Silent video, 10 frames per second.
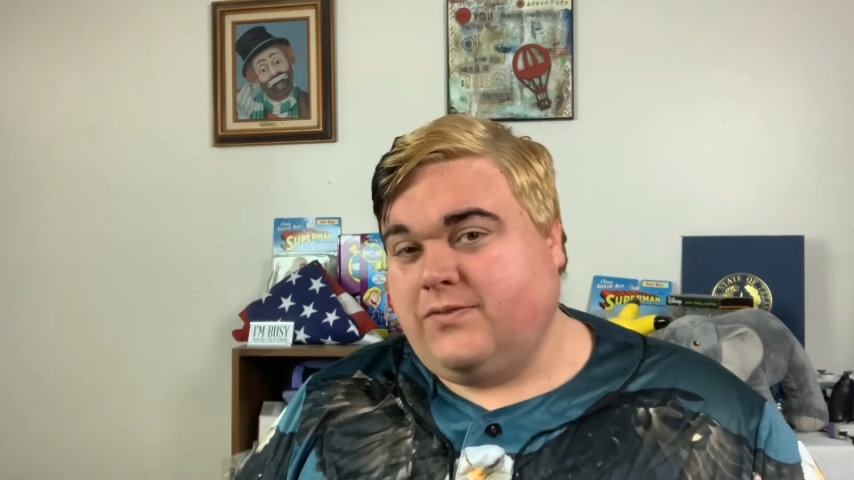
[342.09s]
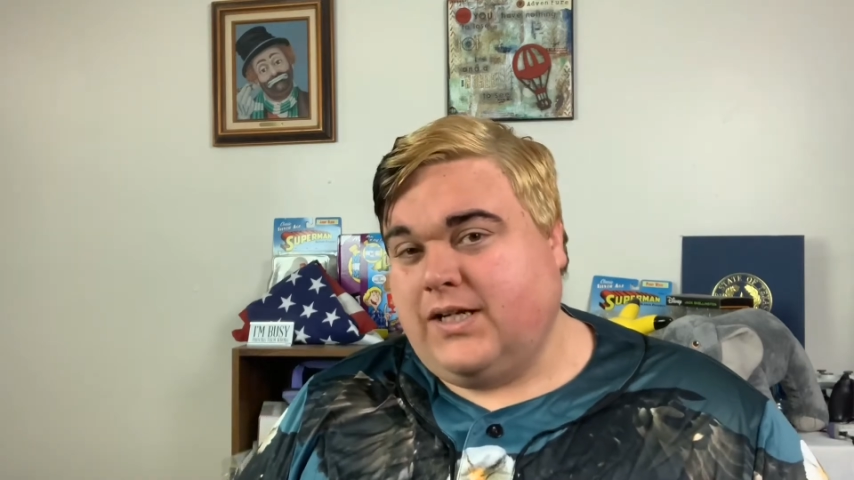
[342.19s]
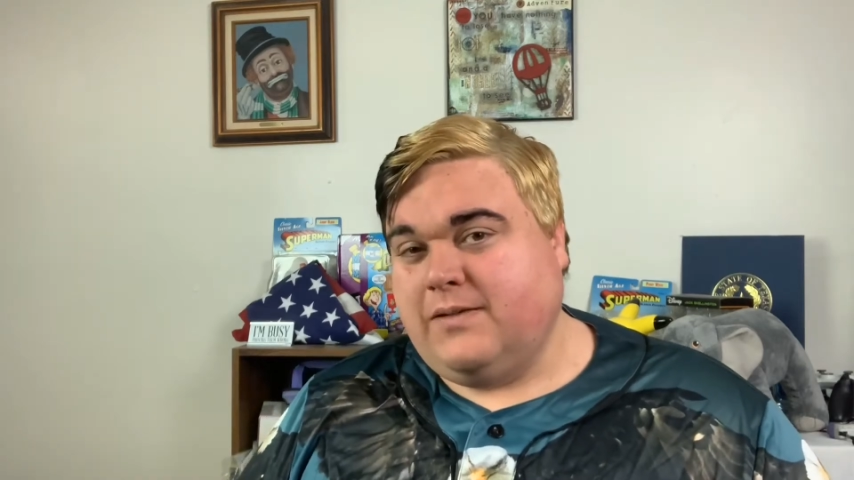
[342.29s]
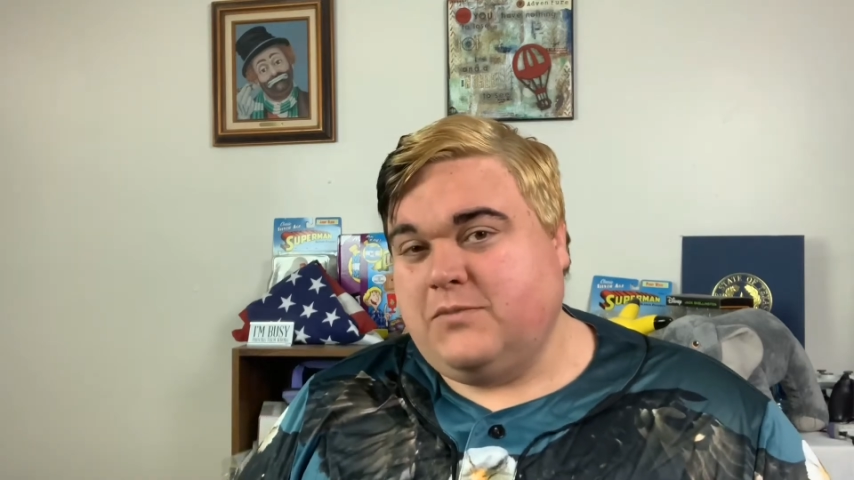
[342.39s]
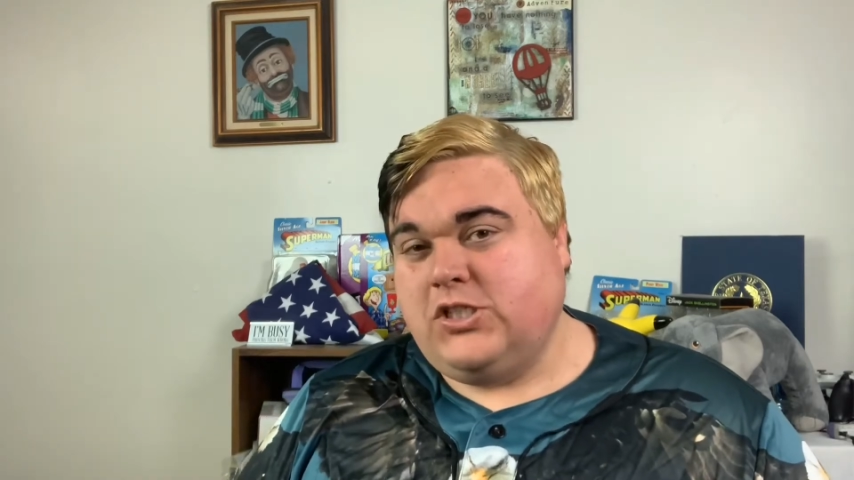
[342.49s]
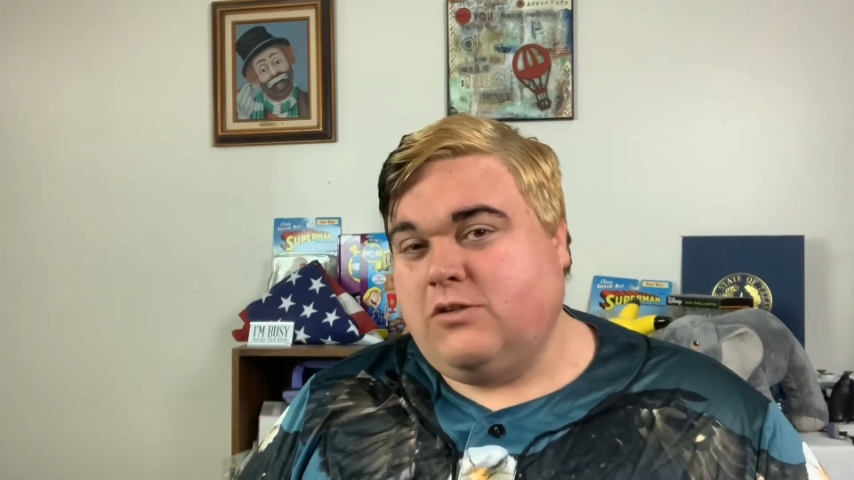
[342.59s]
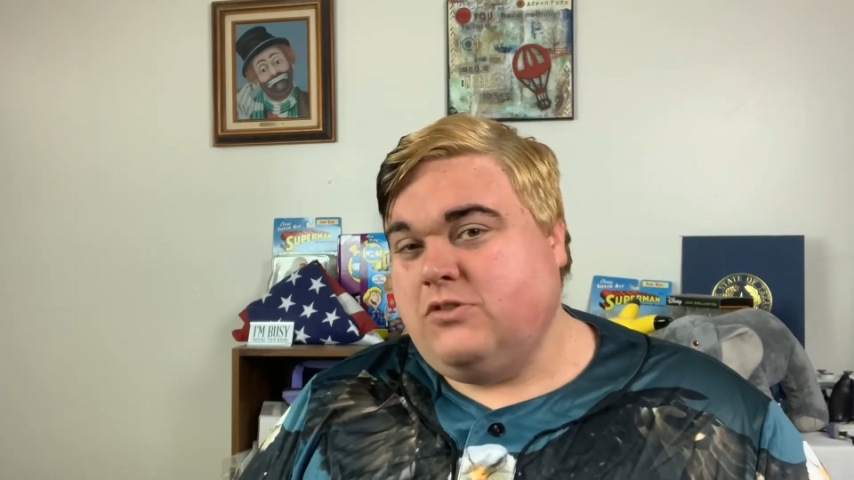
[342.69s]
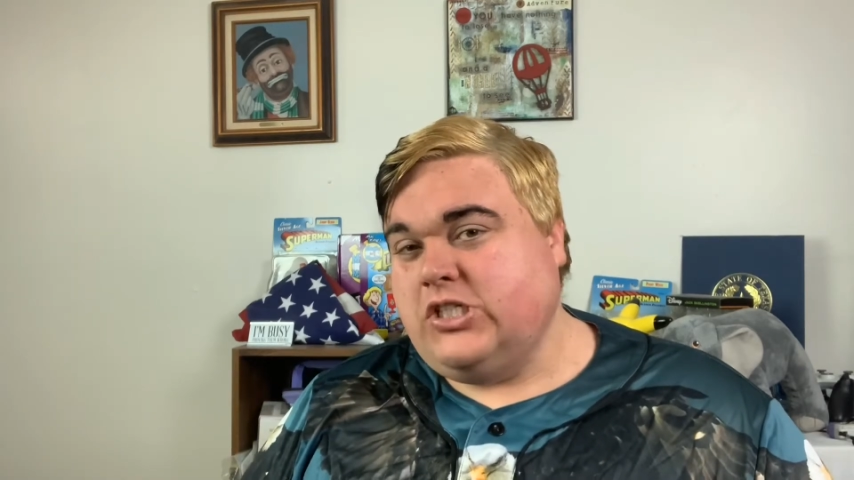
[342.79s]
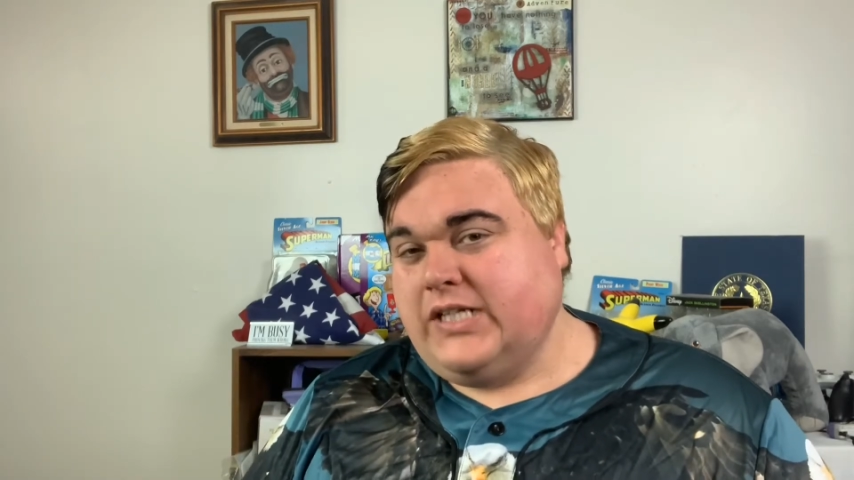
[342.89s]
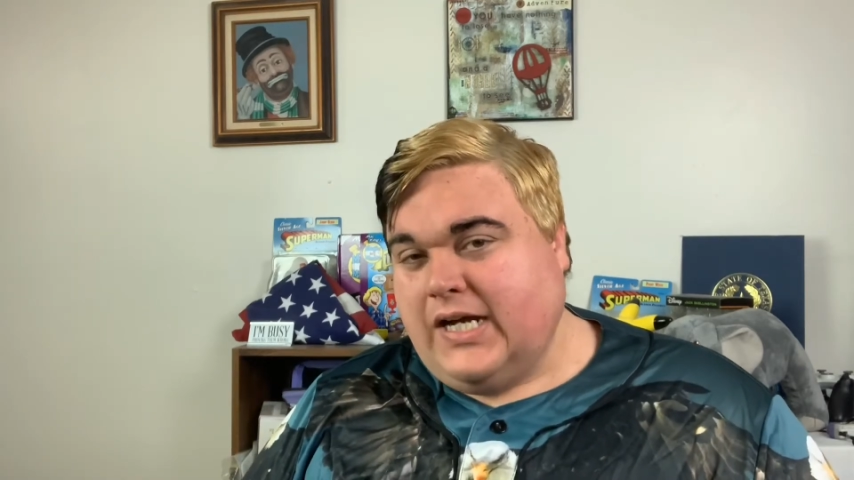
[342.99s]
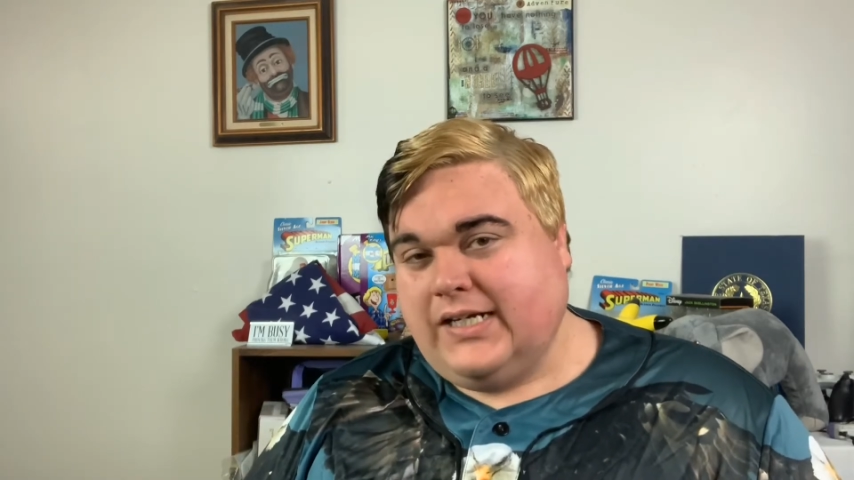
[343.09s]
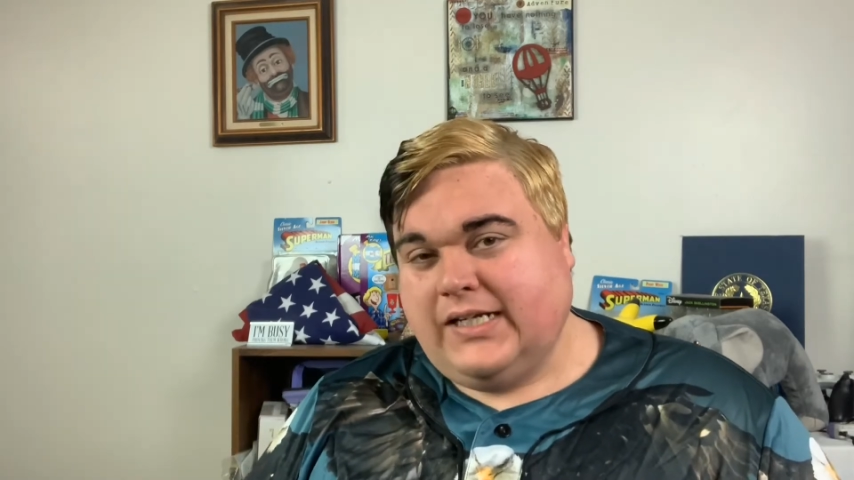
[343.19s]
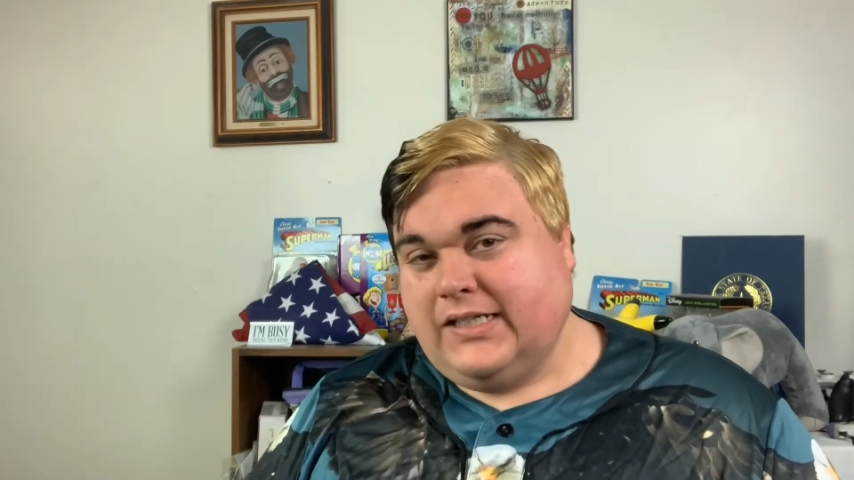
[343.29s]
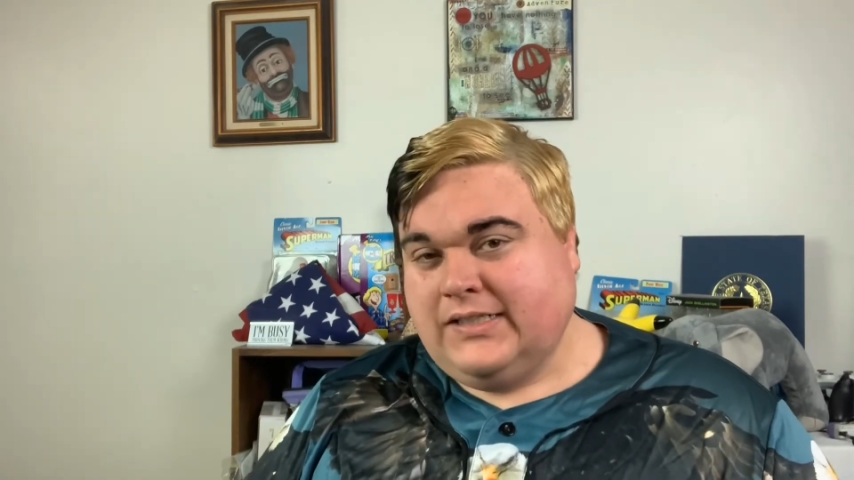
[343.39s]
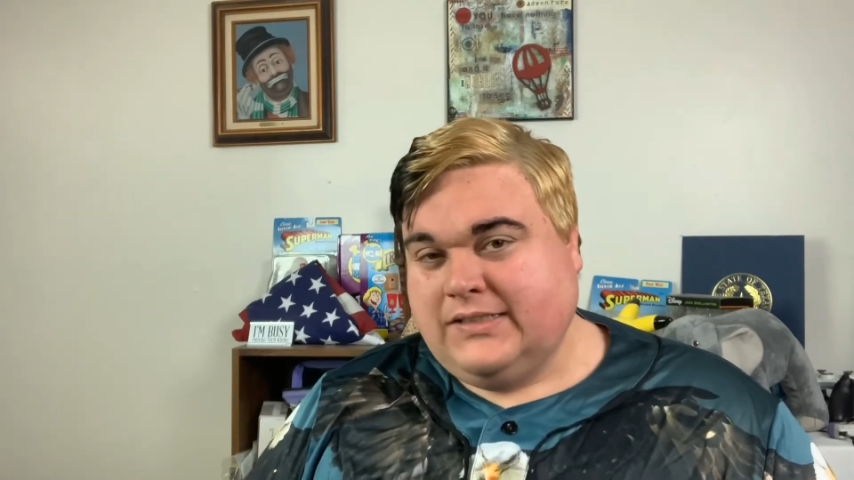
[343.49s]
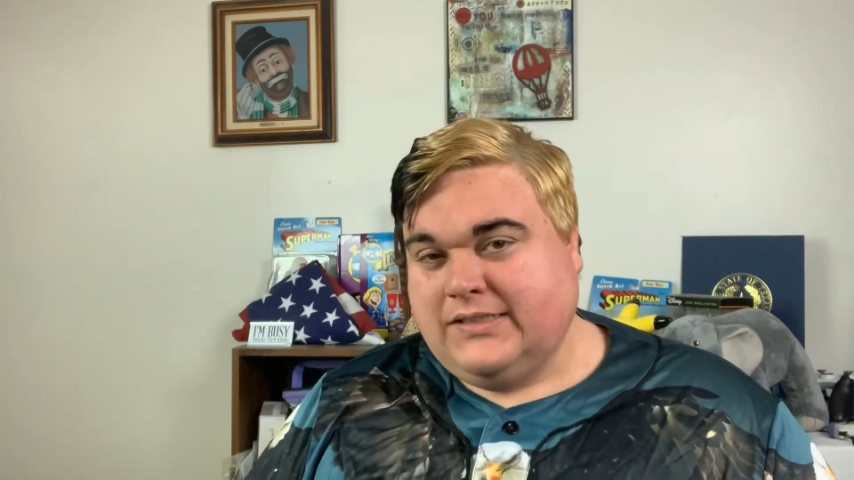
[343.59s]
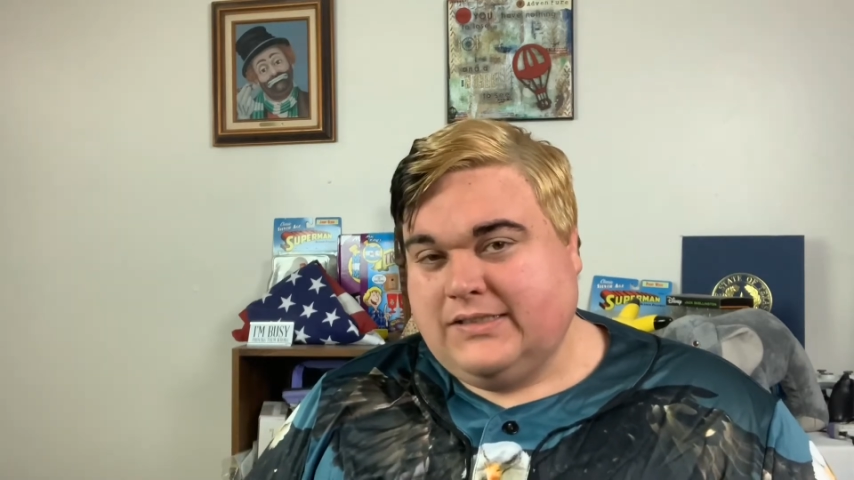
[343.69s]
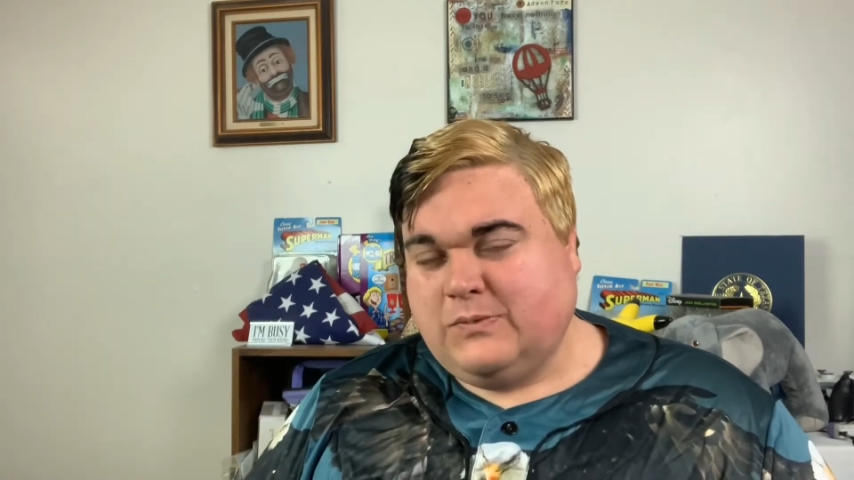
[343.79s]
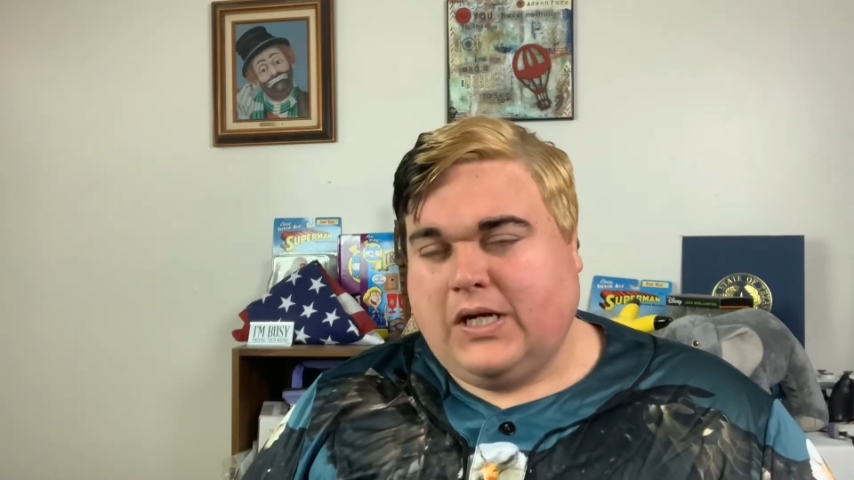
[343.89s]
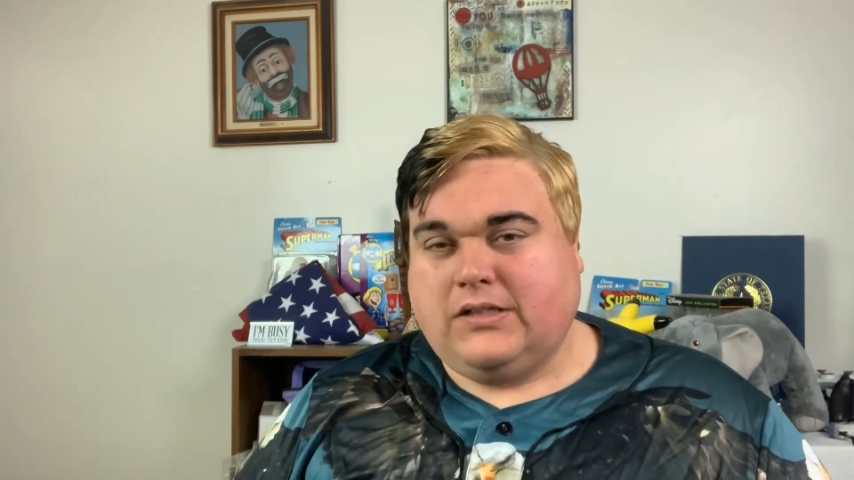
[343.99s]
I'm so shiny.
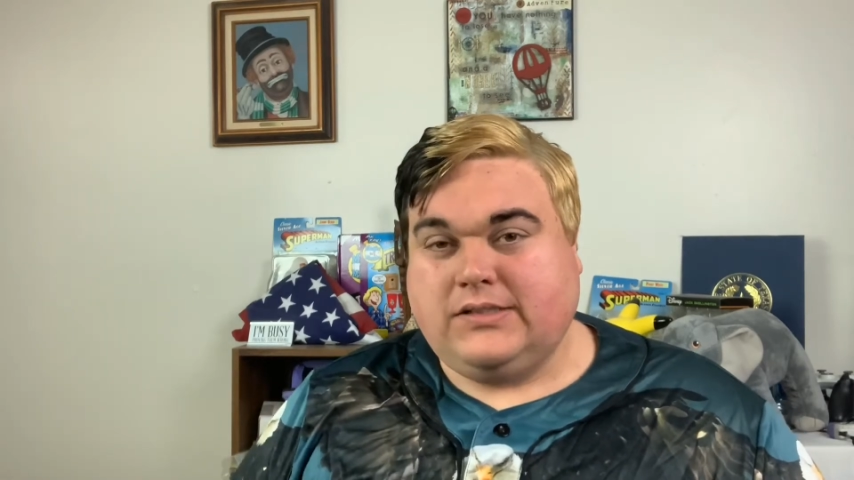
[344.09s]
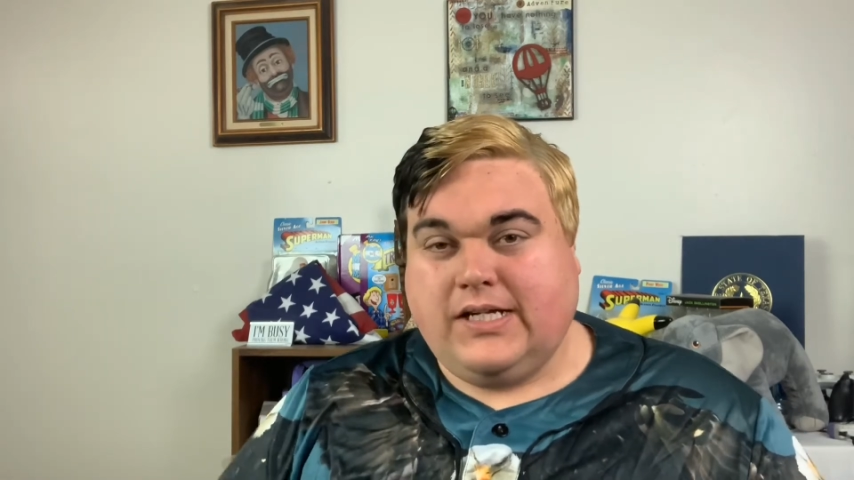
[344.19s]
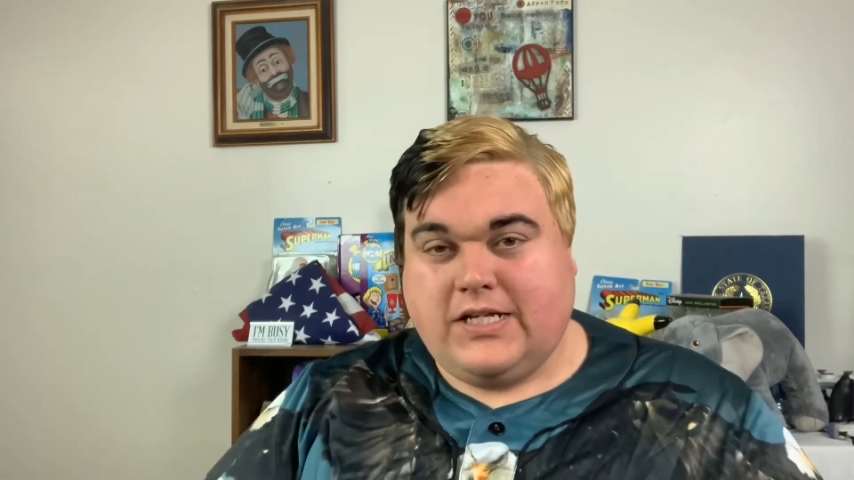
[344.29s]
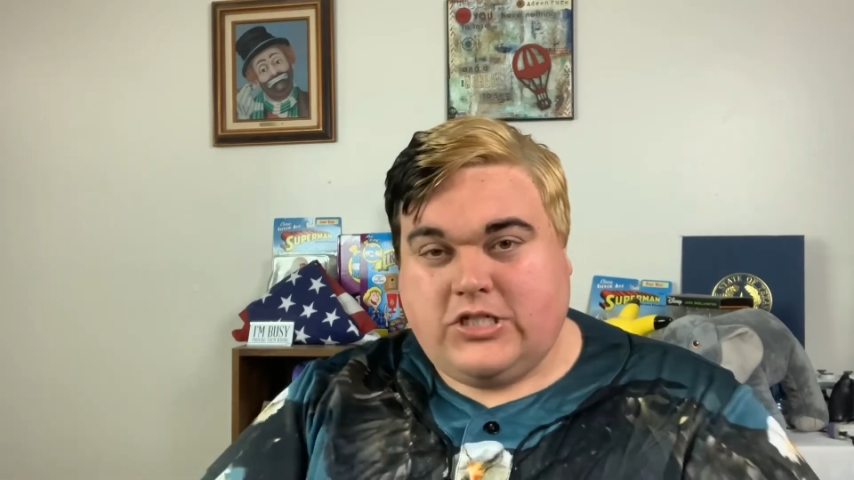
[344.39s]
Well, the